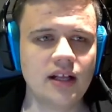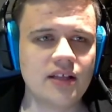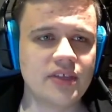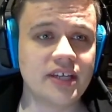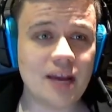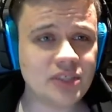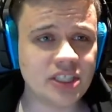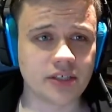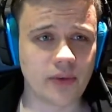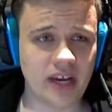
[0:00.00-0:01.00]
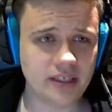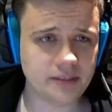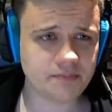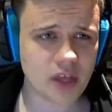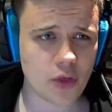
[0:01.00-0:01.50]
The damage isn't great,
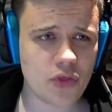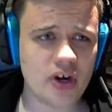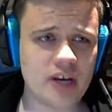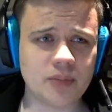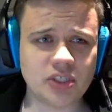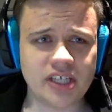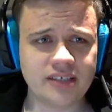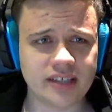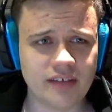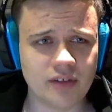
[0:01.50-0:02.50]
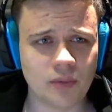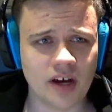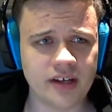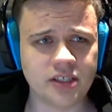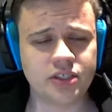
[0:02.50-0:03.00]
30% at level
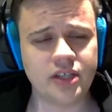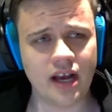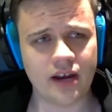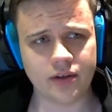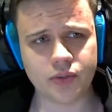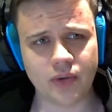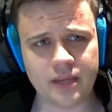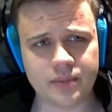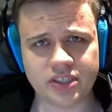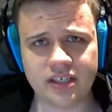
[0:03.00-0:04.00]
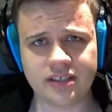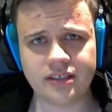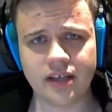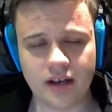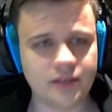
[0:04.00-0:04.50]
1 and 120%,
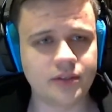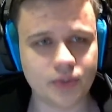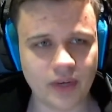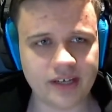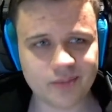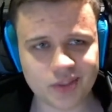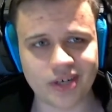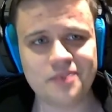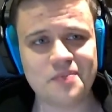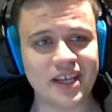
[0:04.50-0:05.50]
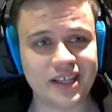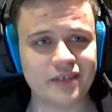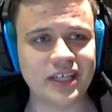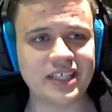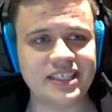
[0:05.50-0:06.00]
120, sorry, at
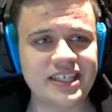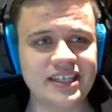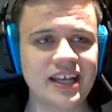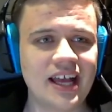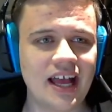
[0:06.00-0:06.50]
level 18.